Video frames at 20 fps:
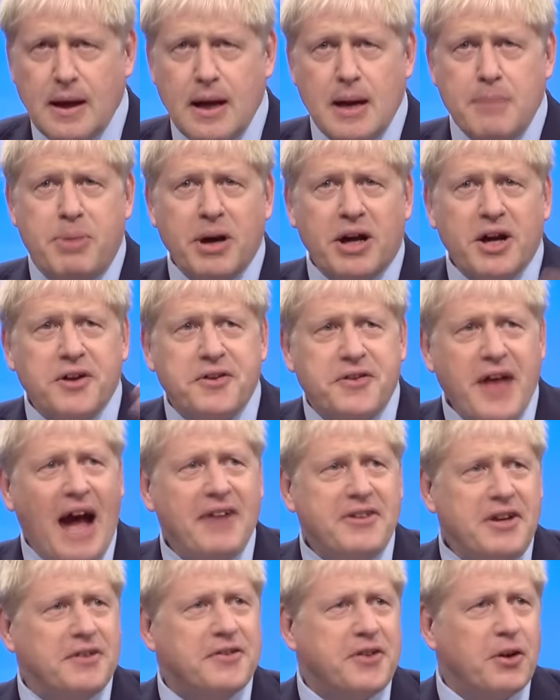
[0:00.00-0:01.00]
Because that
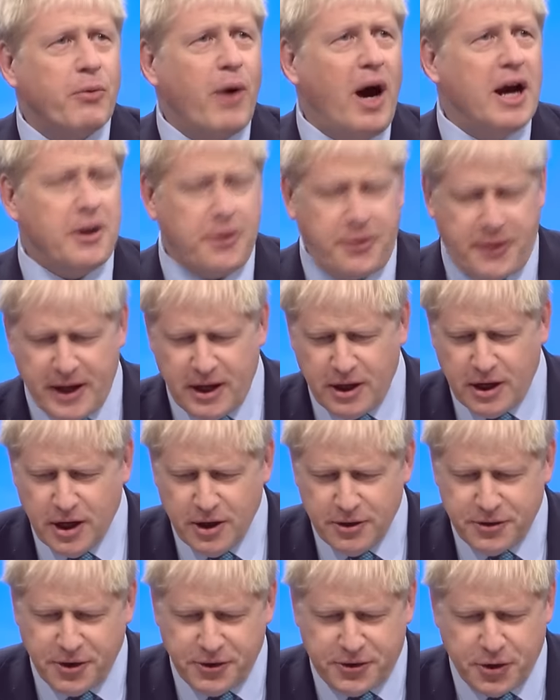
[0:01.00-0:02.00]
is the right thing
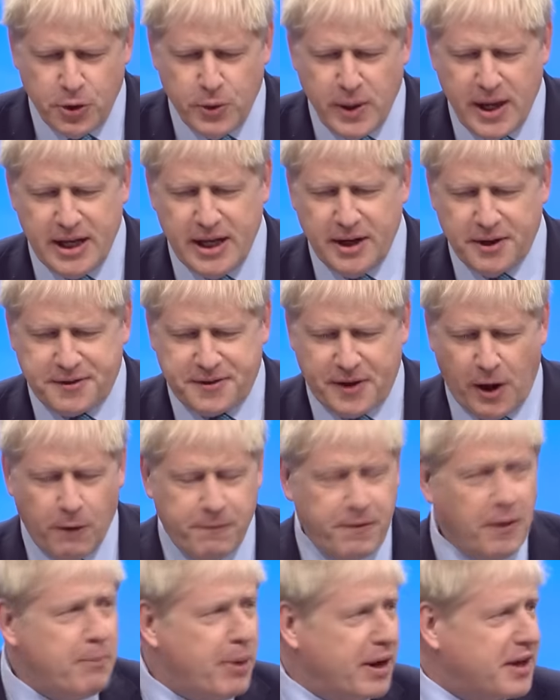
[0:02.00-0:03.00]
to do in itself,
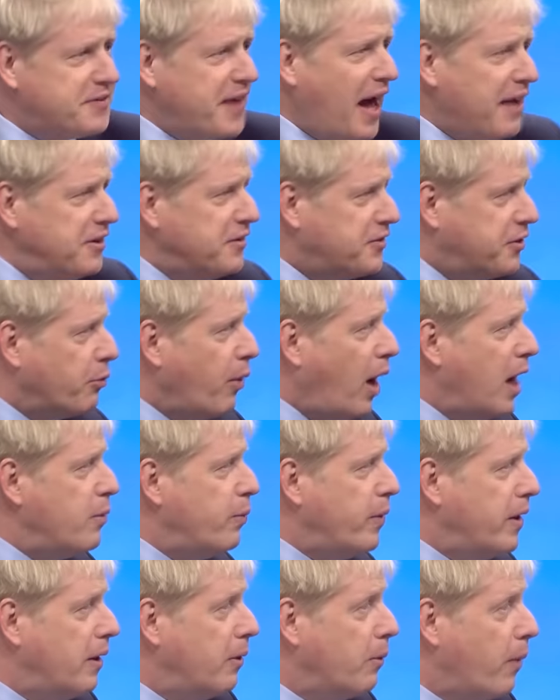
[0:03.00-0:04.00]
and because that is the right
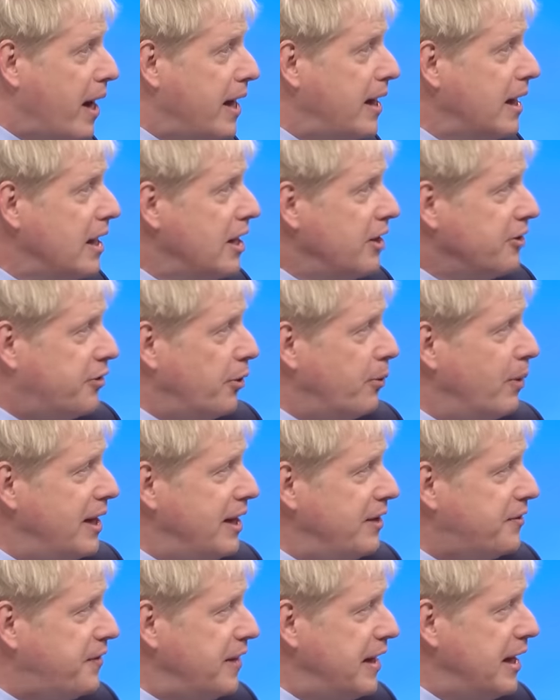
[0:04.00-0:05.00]
way to
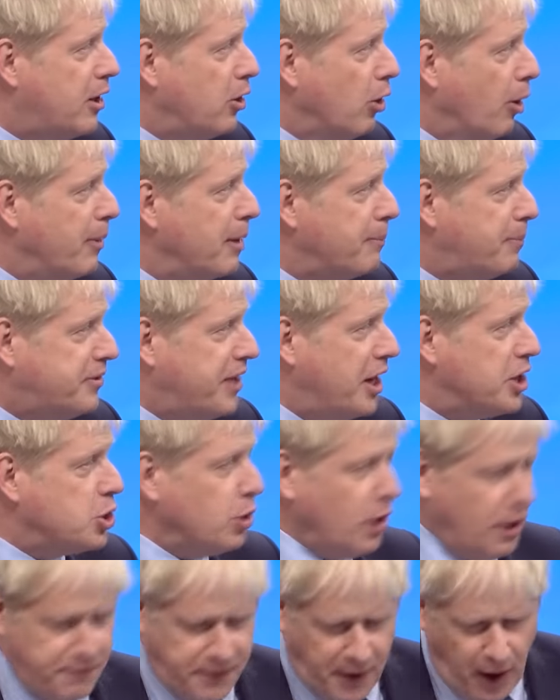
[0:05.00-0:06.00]
release the economic potential
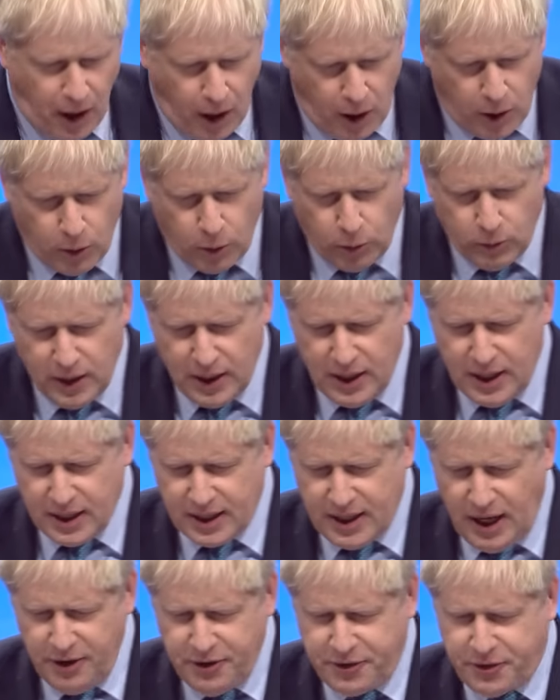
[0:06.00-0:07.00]
of the whole
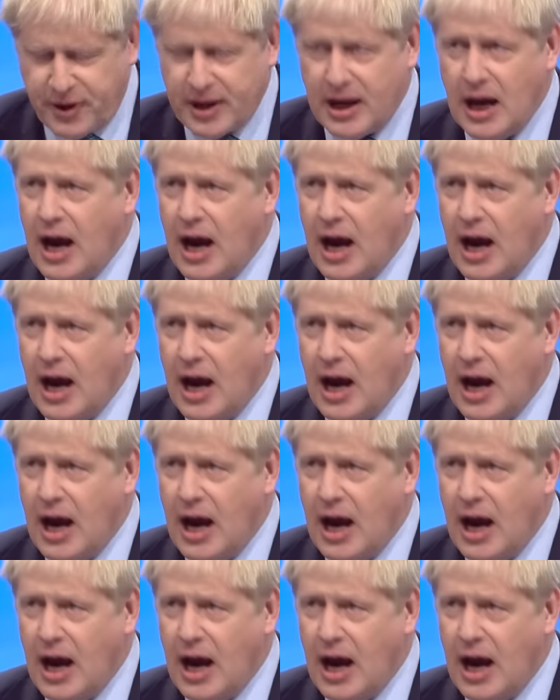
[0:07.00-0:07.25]
country.